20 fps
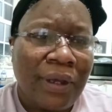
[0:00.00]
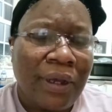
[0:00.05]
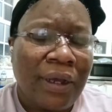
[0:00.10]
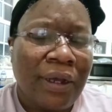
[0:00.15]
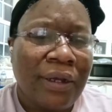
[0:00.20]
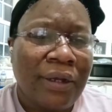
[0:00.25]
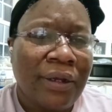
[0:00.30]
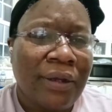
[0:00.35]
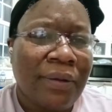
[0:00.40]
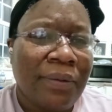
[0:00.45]

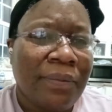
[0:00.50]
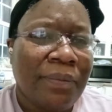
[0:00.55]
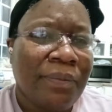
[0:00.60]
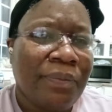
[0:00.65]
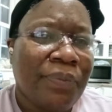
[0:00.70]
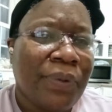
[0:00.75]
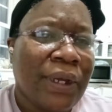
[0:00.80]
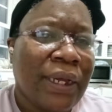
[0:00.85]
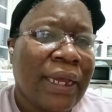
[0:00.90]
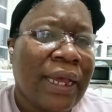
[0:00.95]

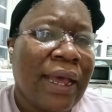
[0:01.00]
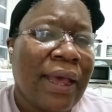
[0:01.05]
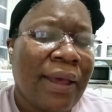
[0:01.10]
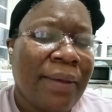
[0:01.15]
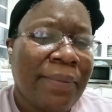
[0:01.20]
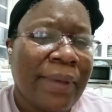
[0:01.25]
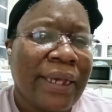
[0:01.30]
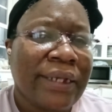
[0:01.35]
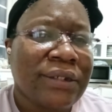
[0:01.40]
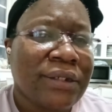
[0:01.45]
But I'm
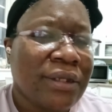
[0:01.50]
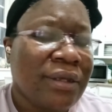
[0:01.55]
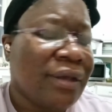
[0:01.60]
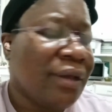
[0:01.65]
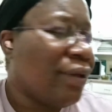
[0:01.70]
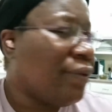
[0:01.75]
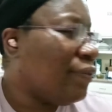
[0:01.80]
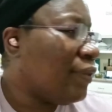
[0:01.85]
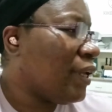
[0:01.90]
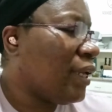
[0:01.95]
actually
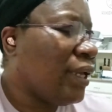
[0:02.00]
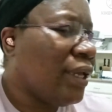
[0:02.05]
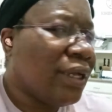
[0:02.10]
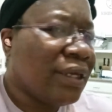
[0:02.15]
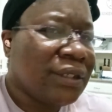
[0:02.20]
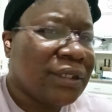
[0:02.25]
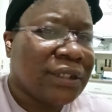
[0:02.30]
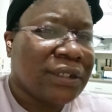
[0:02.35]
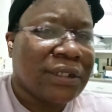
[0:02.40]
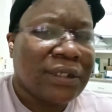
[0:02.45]
in the
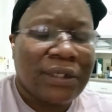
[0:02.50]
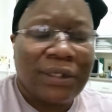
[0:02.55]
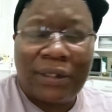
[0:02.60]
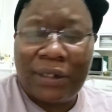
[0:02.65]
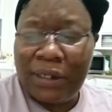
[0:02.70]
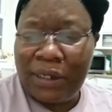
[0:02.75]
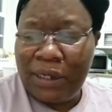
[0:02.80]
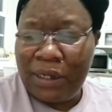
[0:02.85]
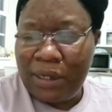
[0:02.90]
kitchen.